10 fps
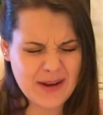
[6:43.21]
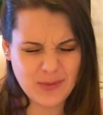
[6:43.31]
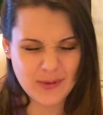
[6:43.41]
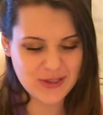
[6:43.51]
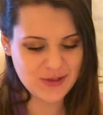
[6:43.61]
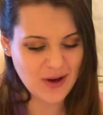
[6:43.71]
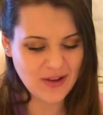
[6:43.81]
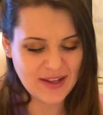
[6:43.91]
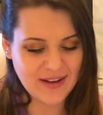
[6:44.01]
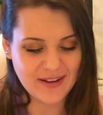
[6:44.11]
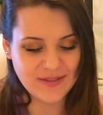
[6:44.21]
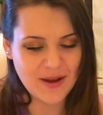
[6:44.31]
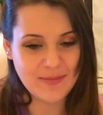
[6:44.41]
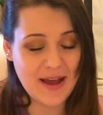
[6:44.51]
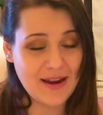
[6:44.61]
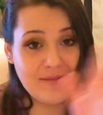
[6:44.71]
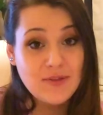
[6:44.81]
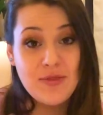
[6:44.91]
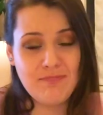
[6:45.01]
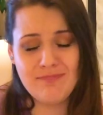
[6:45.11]
What would you call like a cup?
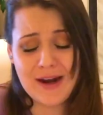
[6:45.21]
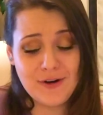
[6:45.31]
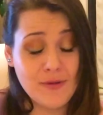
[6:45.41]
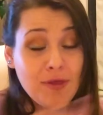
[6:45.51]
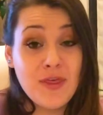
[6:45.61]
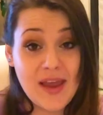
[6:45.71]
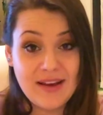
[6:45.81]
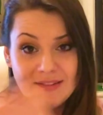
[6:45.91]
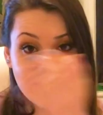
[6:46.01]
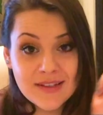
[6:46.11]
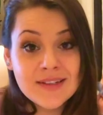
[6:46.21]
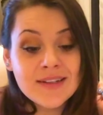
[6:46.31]
I don't know, the thing.